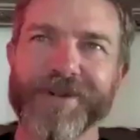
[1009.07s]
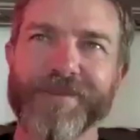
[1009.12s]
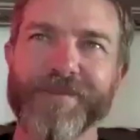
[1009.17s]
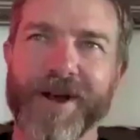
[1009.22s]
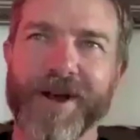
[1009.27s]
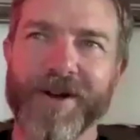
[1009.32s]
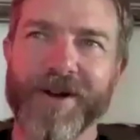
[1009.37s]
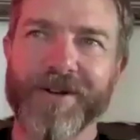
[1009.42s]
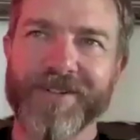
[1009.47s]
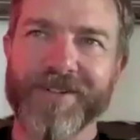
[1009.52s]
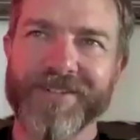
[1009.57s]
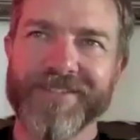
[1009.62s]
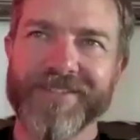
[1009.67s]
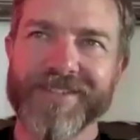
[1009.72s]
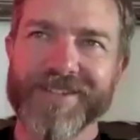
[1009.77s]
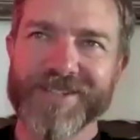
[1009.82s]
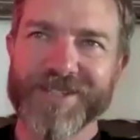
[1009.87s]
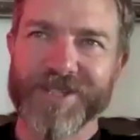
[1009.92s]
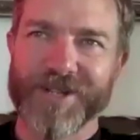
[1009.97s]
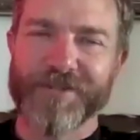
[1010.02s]
about
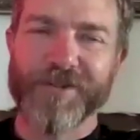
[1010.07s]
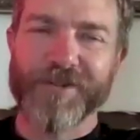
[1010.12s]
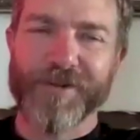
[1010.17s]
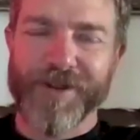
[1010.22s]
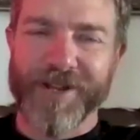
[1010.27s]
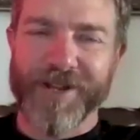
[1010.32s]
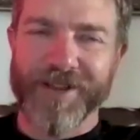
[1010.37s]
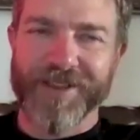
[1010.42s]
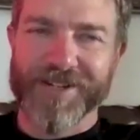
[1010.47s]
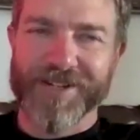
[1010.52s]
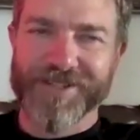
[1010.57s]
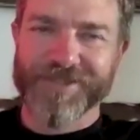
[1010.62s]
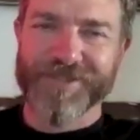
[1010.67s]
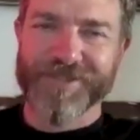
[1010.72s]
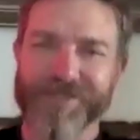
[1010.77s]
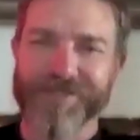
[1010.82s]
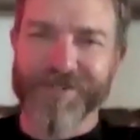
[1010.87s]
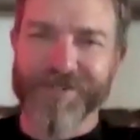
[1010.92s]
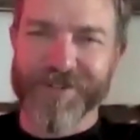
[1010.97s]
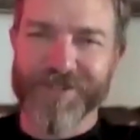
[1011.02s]
the Center for Biological
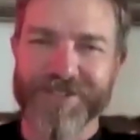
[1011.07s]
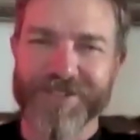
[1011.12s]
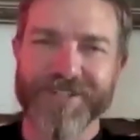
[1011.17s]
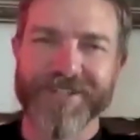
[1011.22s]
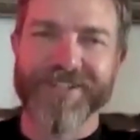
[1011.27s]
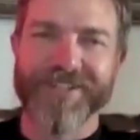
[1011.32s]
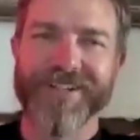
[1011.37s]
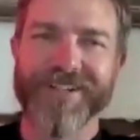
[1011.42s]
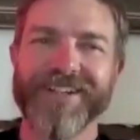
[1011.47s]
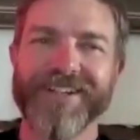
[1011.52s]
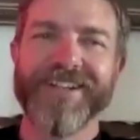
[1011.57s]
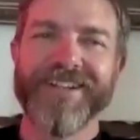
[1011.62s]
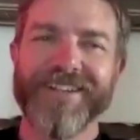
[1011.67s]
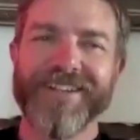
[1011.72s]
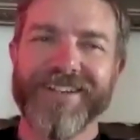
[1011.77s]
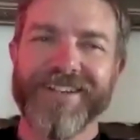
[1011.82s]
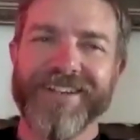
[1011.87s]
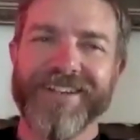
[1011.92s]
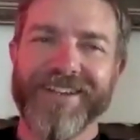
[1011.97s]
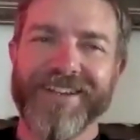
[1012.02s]
Diversity
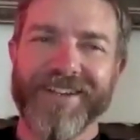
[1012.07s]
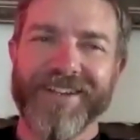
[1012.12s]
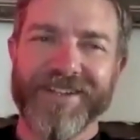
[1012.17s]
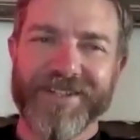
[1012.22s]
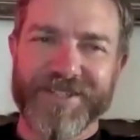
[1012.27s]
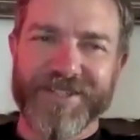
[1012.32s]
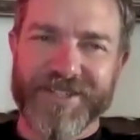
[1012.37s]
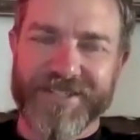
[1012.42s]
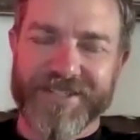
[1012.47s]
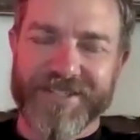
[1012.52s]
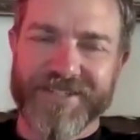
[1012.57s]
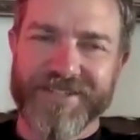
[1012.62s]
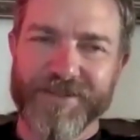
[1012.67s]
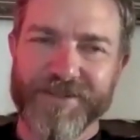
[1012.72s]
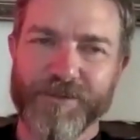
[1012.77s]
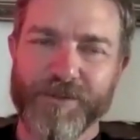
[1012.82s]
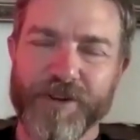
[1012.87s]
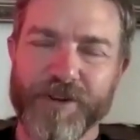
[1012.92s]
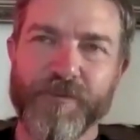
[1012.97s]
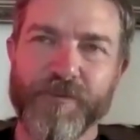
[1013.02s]
is
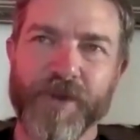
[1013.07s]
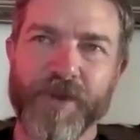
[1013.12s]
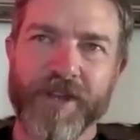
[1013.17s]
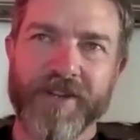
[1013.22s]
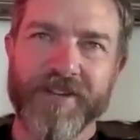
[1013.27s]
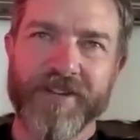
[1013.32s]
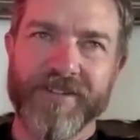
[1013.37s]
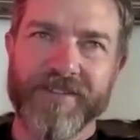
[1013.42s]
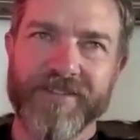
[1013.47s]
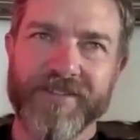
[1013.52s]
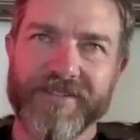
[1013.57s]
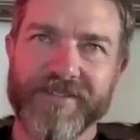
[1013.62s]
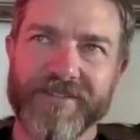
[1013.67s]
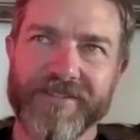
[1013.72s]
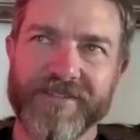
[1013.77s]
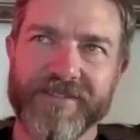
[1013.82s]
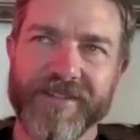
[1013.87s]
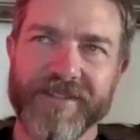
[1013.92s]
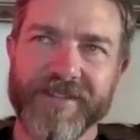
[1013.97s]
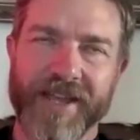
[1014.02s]
we've been,
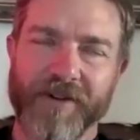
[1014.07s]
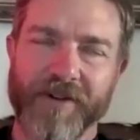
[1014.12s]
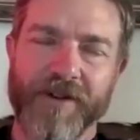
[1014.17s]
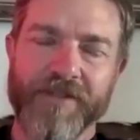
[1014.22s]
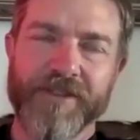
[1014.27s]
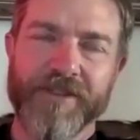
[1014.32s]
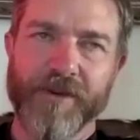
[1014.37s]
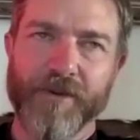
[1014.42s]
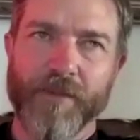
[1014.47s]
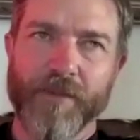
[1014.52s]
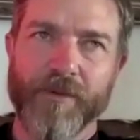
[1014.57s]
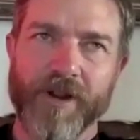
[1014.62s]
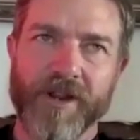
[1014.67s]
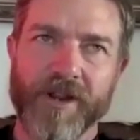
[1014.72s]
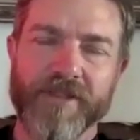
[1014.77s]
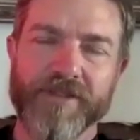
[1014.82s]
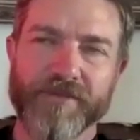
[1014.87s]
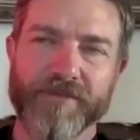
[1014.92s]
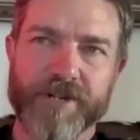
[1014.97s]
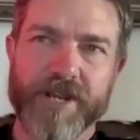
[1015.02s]
I think we're
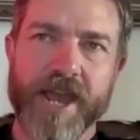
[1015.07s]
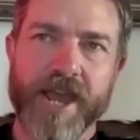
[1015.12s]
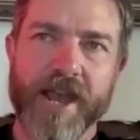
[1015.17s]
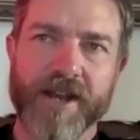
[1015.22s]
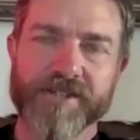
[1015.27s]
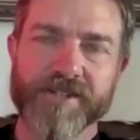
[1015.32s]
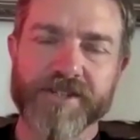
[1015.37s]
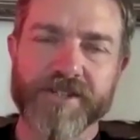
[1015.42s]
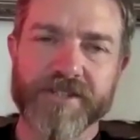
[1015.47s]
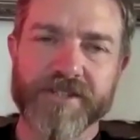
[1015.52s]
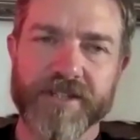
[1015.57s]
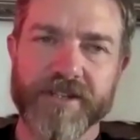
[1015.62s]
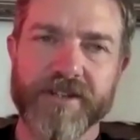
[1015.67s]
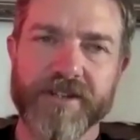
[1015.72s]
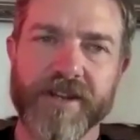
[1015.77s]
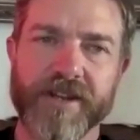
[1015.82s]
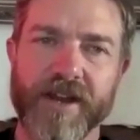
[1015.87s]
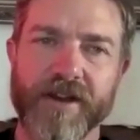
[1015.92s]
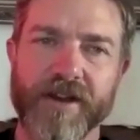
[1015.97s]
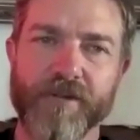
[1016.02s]
probably 3 actions
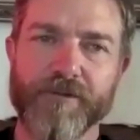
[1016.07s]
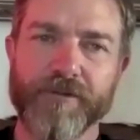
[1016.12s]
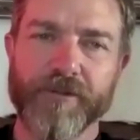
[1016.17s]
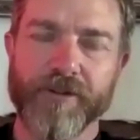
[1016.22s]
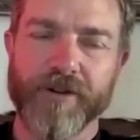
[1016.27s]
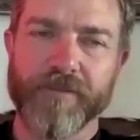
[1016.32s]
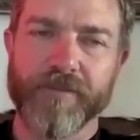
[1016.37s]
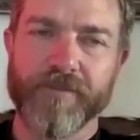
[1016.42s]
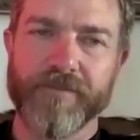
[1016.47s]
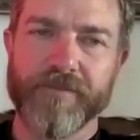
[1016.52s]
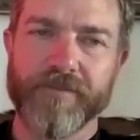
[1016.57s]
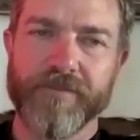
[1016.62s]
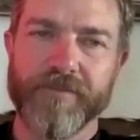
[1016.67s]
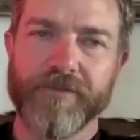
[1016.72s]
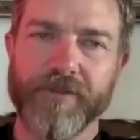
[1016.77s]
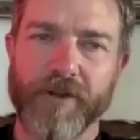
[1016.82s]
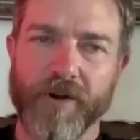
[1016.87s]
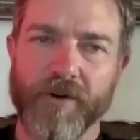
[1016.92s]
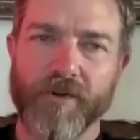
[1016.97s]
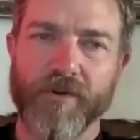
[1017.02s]
in now for
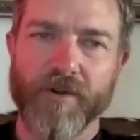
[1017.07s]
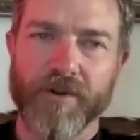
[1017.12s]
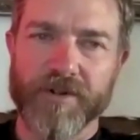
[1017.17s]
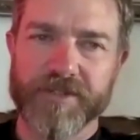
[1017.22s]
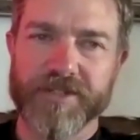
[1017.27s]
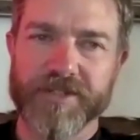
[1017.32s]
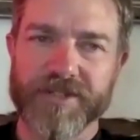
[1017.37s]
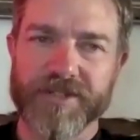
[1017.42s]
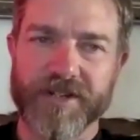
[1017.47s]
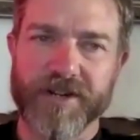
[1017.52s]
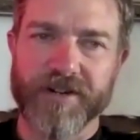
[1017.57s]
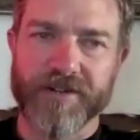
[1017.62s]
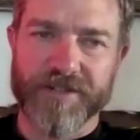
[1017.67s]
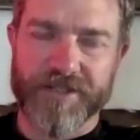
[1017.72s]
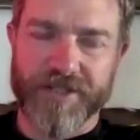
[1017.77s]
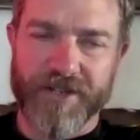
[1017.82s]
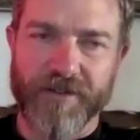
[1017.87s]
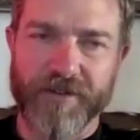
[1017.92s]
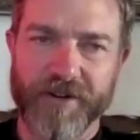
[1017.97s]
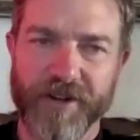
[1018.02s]
feral horses in
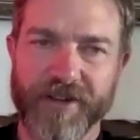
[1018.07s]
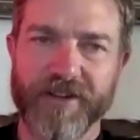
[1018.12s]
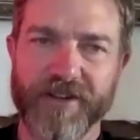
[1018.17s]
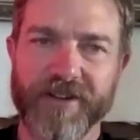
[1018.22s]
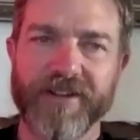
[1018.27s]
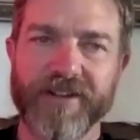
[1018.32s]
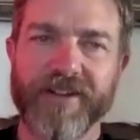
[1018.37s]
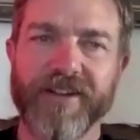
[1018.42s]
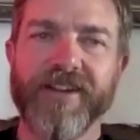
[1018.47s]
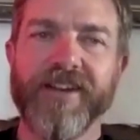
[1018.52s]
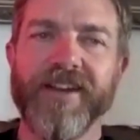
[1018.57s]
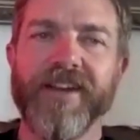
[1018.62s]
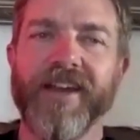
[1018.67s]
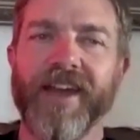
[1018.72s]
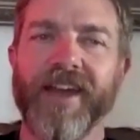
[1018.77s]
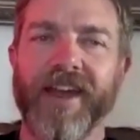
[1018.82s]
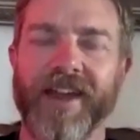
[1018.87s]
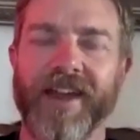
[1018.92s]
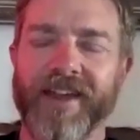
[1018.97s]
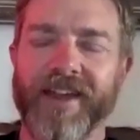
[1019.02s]
Arizona.
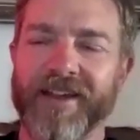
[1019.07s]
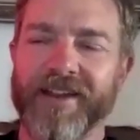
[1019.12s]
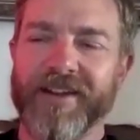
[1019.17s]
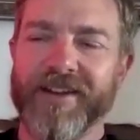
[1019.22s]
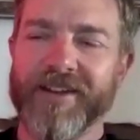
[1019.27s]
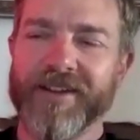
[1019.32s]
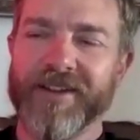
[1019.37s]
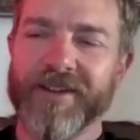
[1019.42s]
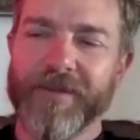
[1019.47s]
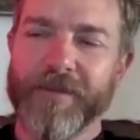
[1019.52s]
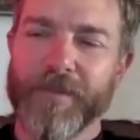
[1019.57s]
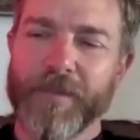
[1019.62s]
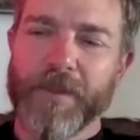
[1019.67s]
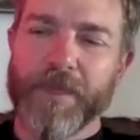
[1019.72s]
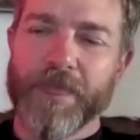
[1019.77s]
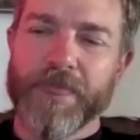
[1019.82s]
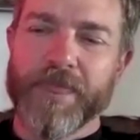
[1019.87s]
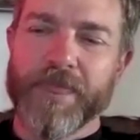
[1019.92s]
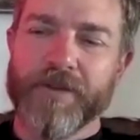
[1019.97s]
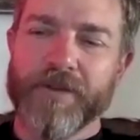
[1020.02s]
And
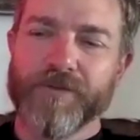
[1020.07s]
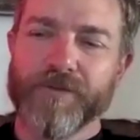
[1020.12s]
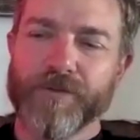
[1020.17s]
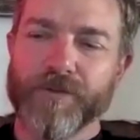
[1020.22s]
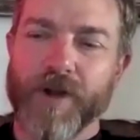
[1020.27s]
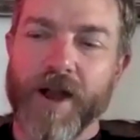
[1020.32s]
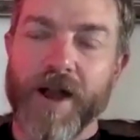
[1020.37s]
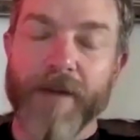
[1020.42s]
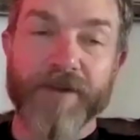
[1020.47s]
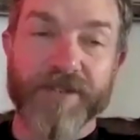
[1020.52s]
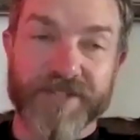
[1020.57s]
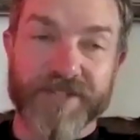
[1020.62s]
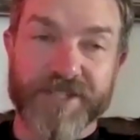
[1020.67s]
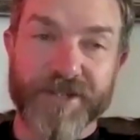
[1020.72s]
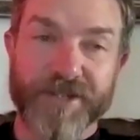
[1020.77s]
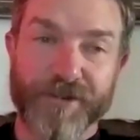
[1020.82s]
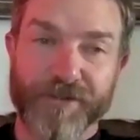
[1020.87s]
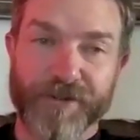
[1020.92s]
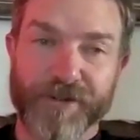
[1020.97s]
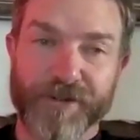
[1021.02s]
Robin
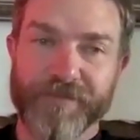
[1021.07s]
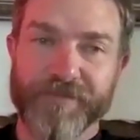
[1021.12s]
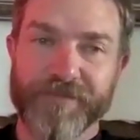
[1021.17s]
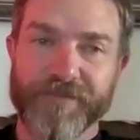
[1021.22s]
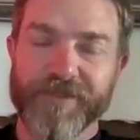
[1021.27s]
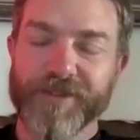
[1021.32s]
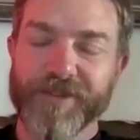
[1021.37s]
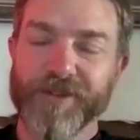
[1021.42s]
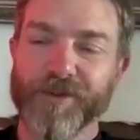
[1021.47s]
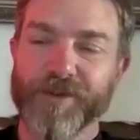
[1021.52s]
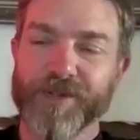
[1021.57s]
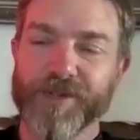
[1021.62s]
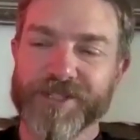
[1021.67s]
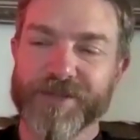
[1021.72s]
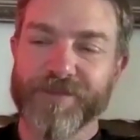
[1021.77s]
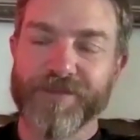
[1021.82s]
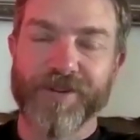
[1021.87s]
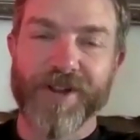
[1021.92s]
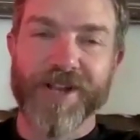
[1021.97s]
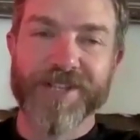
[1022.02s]
Silver, who is
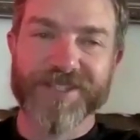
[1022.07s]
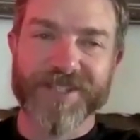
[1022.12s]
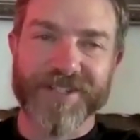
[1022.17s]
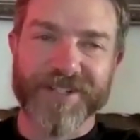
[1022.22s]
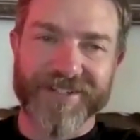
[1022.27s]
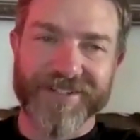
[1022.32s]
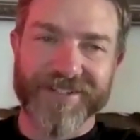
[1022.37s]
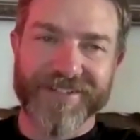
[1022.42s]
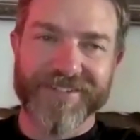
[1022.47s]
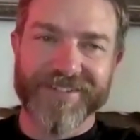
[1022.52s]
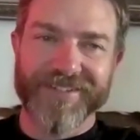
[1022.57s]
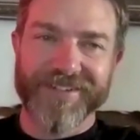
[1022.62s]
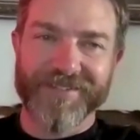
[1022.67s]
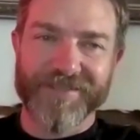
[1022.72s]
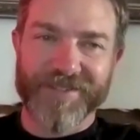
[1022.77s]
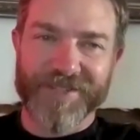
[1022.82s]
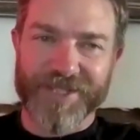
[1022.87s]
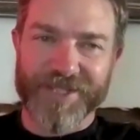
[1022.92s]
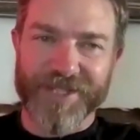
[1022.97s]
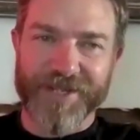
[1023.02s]
the president
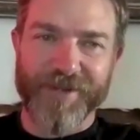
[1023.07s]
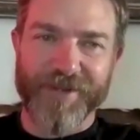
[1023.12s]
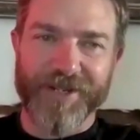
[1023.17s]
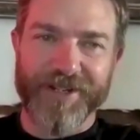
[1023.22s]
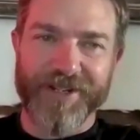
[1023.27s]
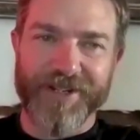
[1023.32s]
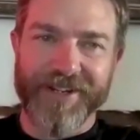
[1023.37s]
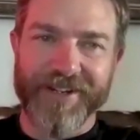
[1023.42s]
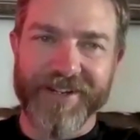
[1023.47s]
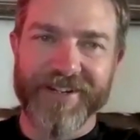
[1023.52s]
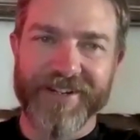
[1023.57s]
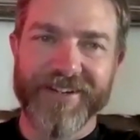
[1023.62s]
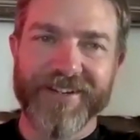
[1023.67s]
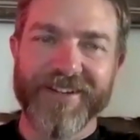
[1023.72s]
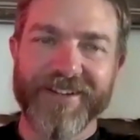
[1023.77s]
of the CBD,